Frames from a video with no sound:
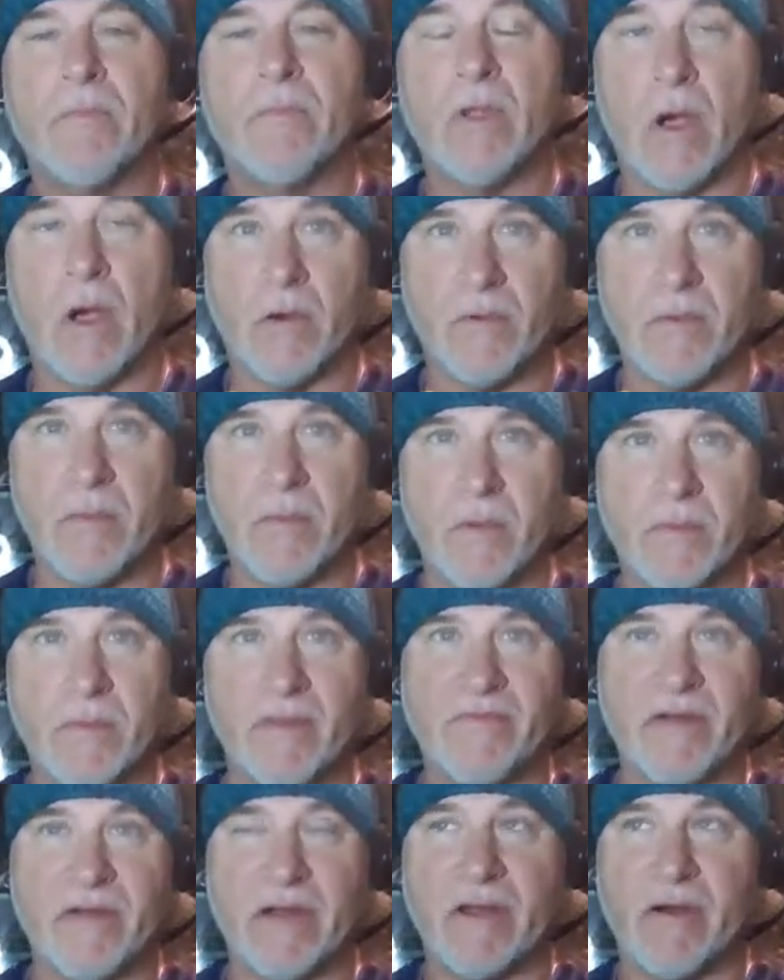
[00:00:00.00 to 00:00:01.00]
Y'all remember
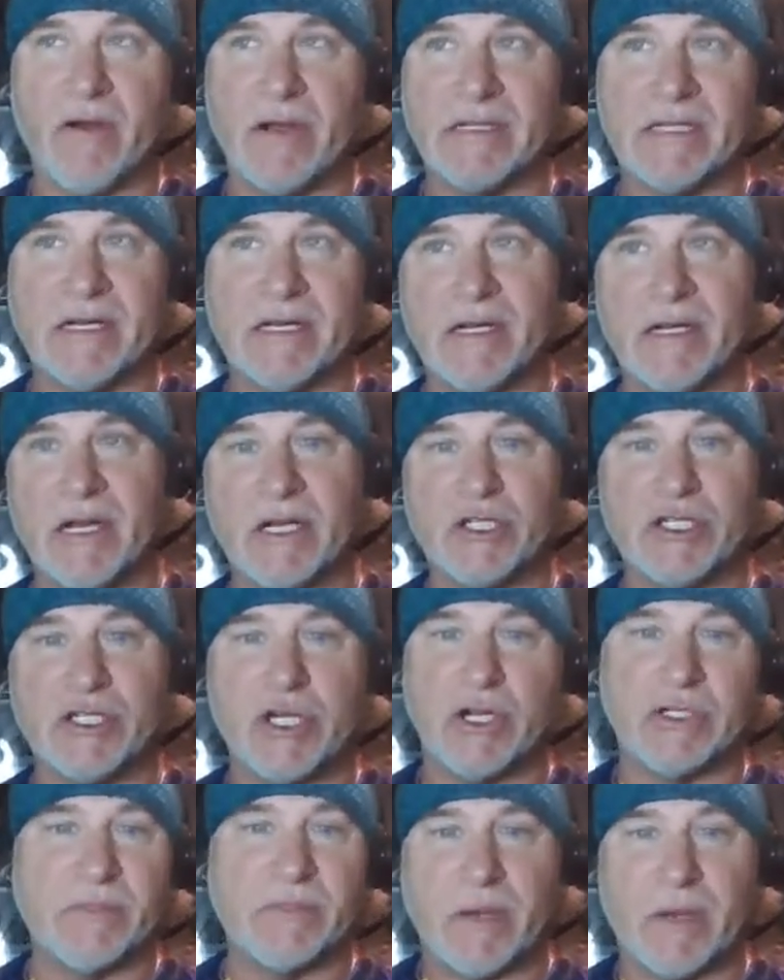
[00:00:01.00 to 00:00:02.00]
the video I did and I
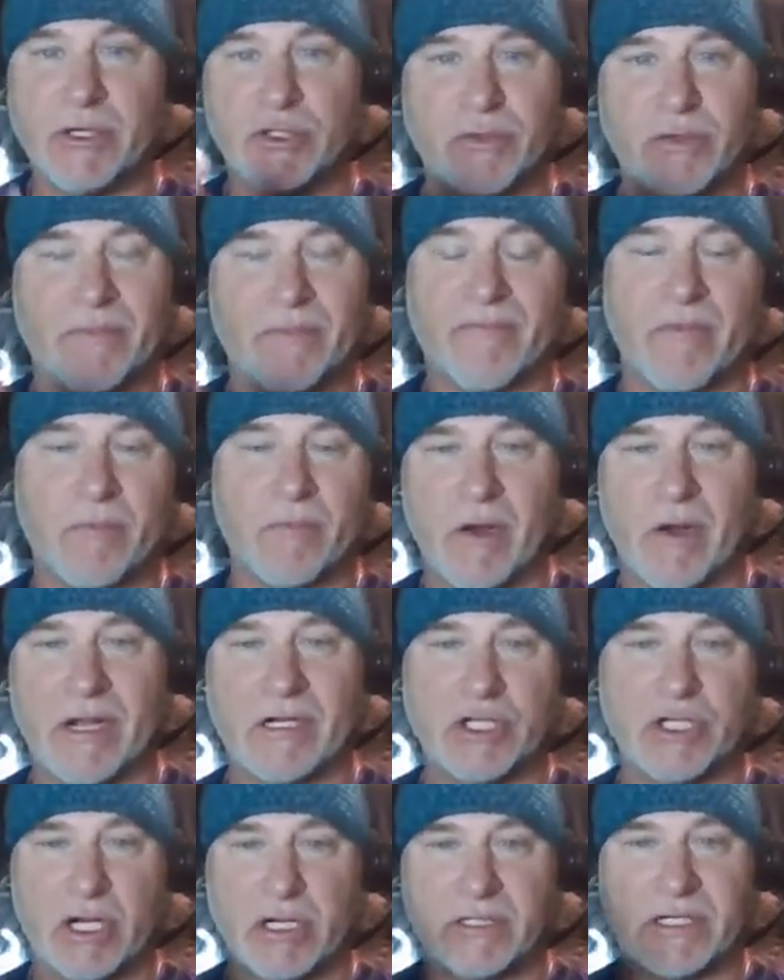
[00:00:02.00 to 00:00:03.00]
showed you my trip from
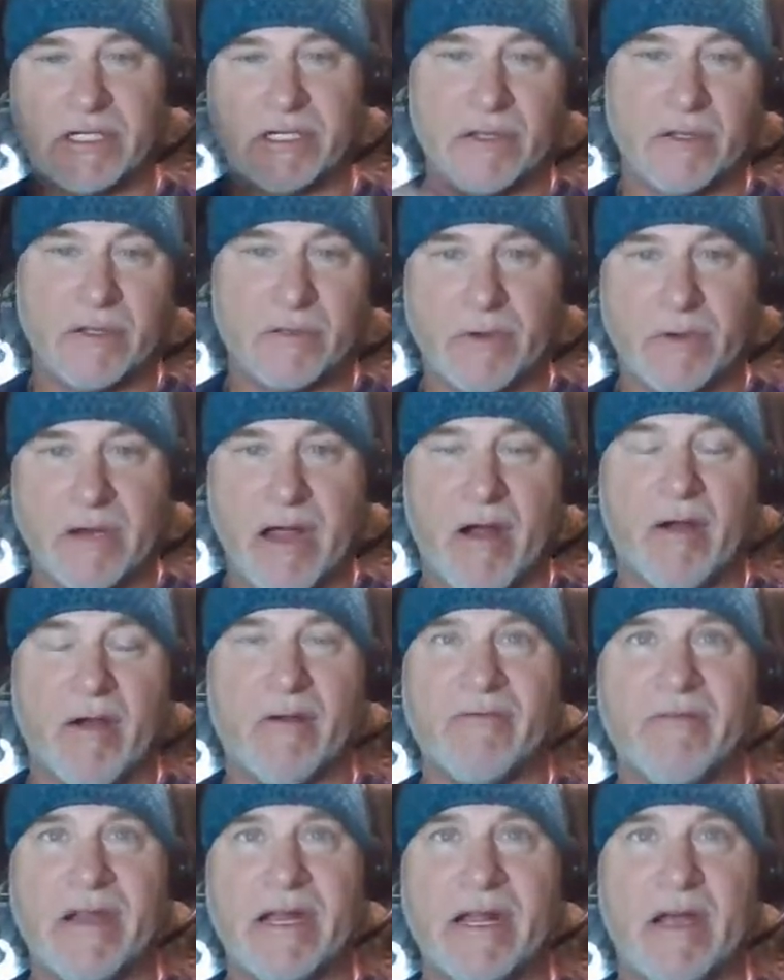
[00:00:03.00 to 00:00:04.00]
Grand Junction, the
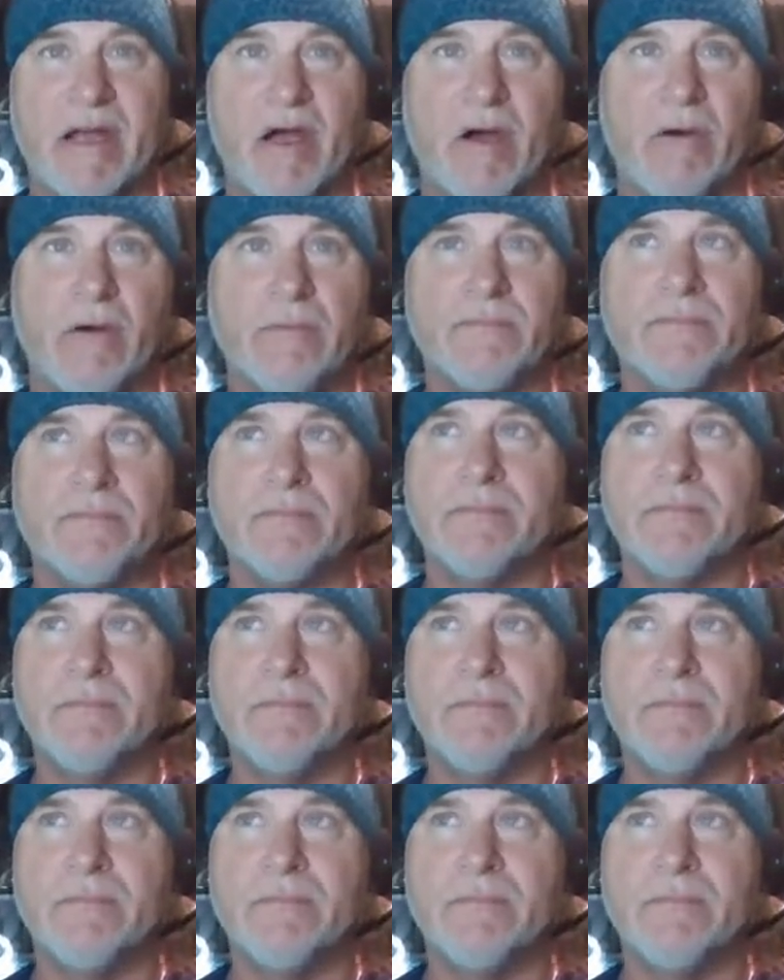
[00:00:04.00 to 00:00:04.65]
3-hour video